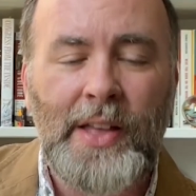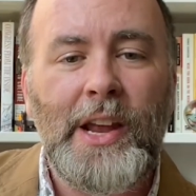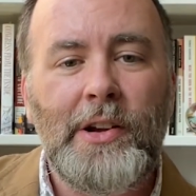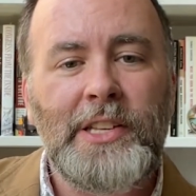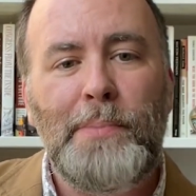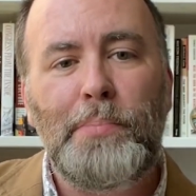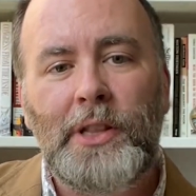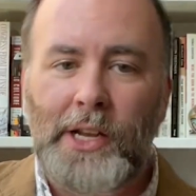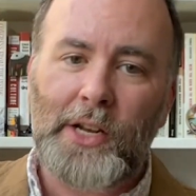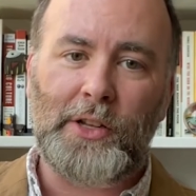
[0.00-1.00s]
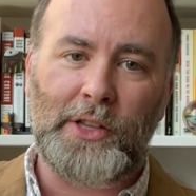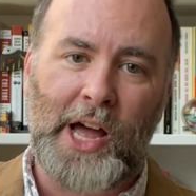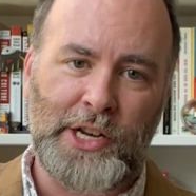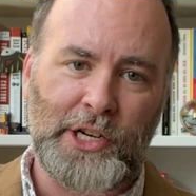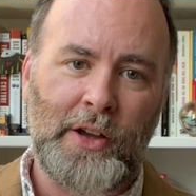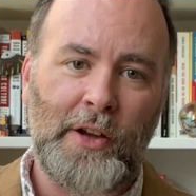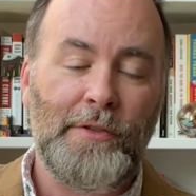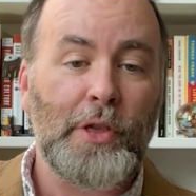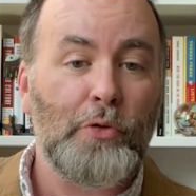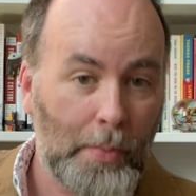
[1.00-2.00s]
There is a political logic
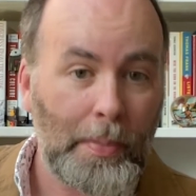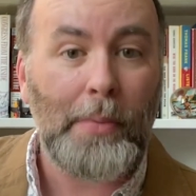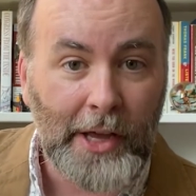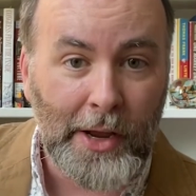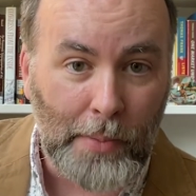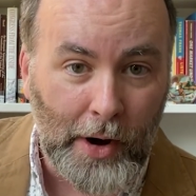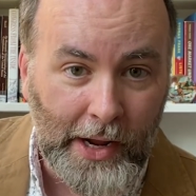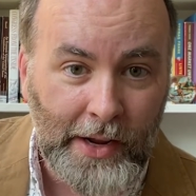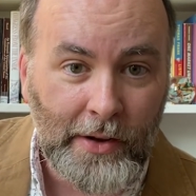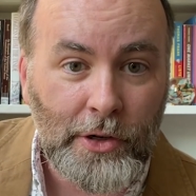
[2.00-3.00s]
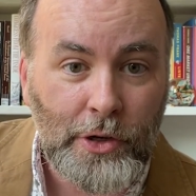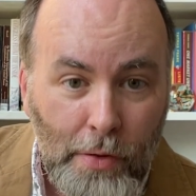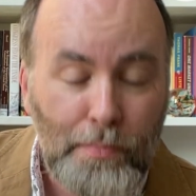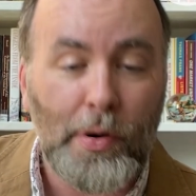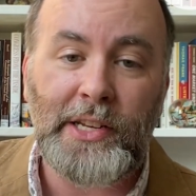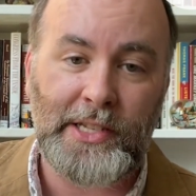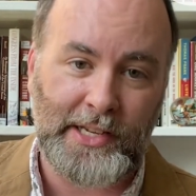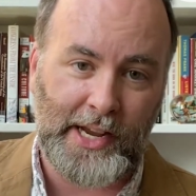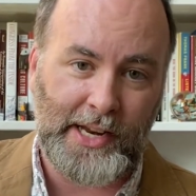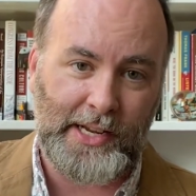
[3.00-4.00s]
for the Republican Party to embrace these